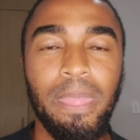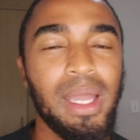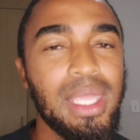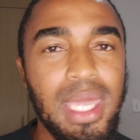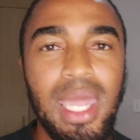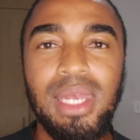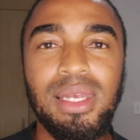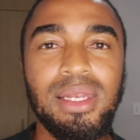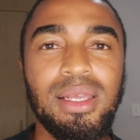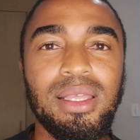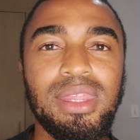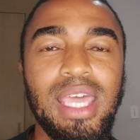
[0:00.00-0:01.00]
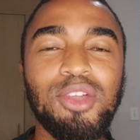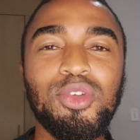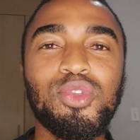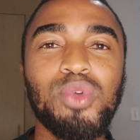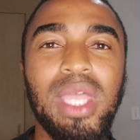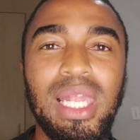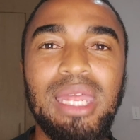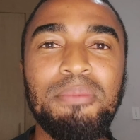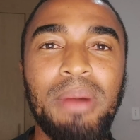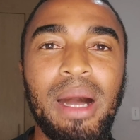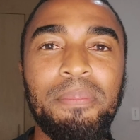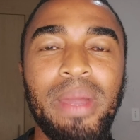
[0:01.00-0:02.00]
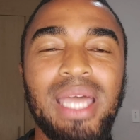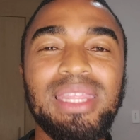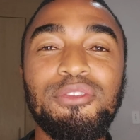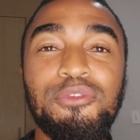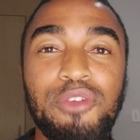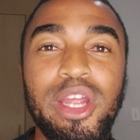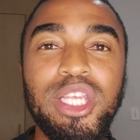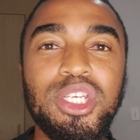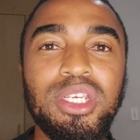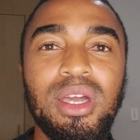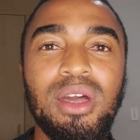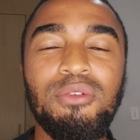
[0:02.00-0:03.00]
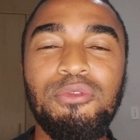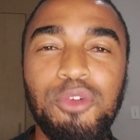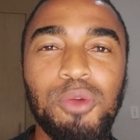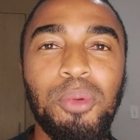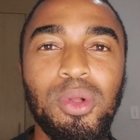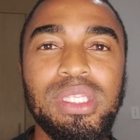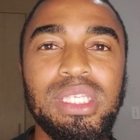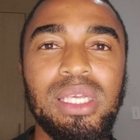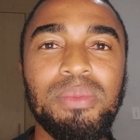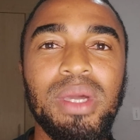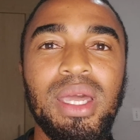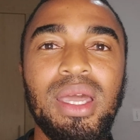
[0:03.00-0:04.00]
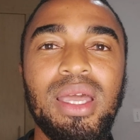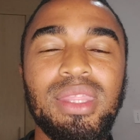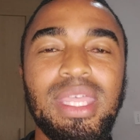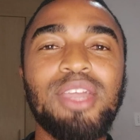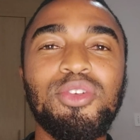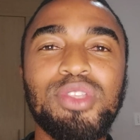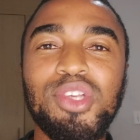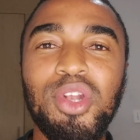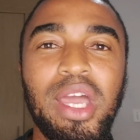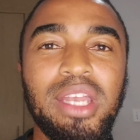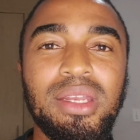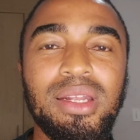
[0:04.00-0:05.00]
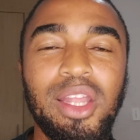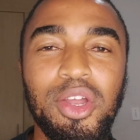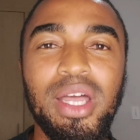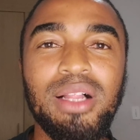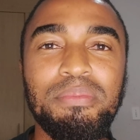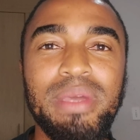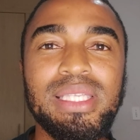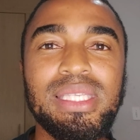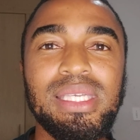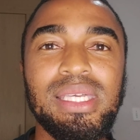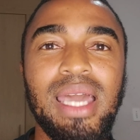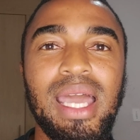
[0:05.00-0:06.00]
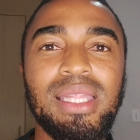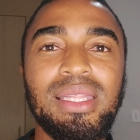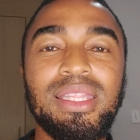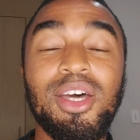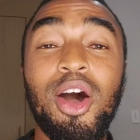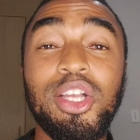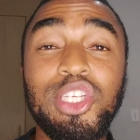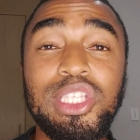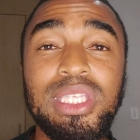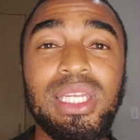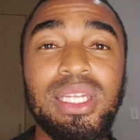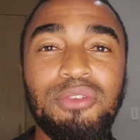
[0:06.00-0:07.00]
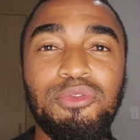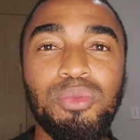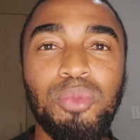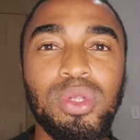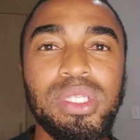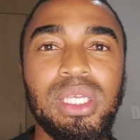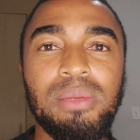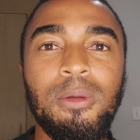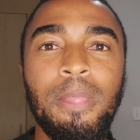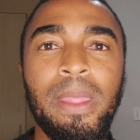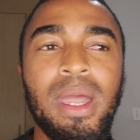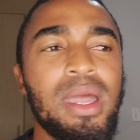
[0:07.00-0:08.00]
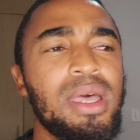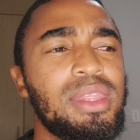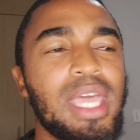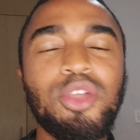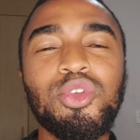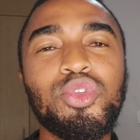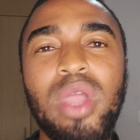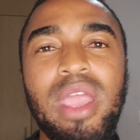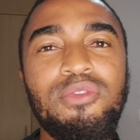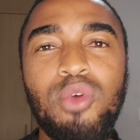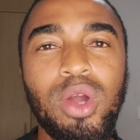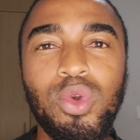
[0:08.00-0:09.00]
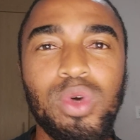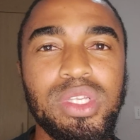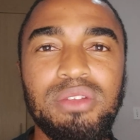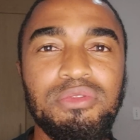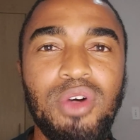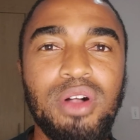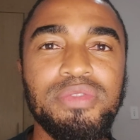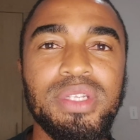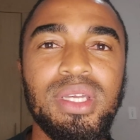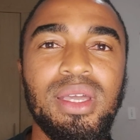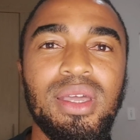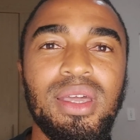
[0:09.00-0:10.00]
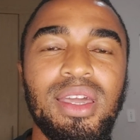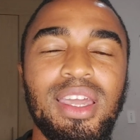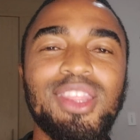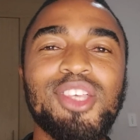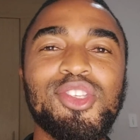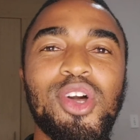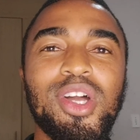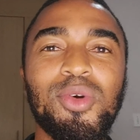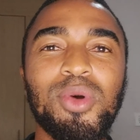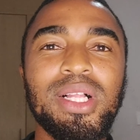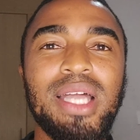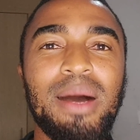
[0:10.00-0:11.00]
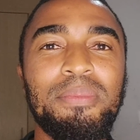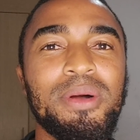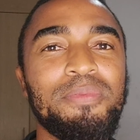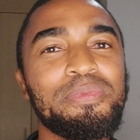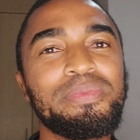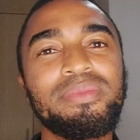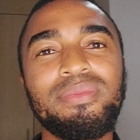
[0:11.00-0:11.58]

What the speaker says: Again, thank you to Kylian Mbappe and the French football team. Thank you to Lionel Messi and the Argentinian football team. Thank you to everyone who was involved in the Soccer World Cup.